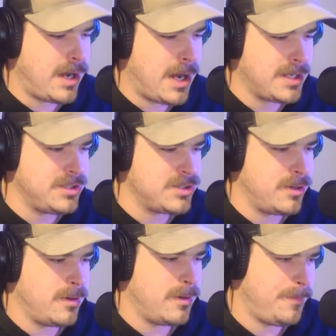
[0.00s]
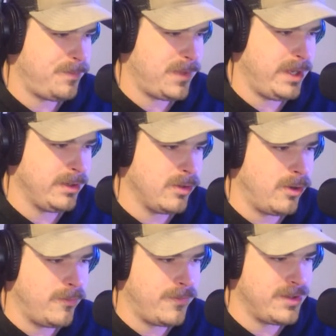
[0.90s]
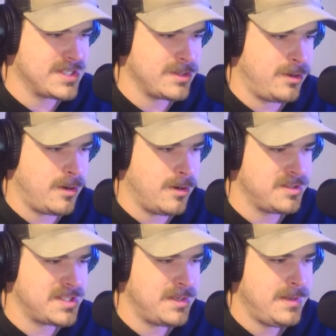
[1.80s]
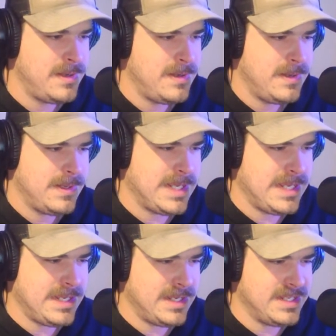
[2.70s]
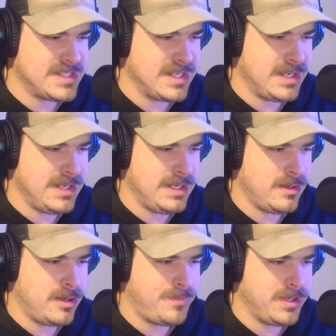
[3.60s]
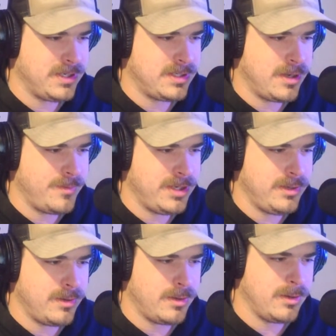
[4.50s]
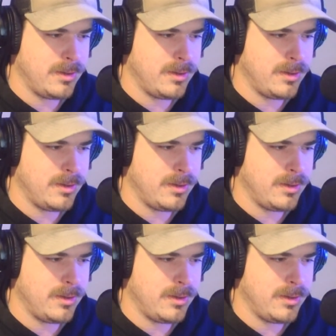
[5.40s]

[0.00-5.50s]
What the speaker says: Ottinger in goal for the Stars. He is a up-and-coming,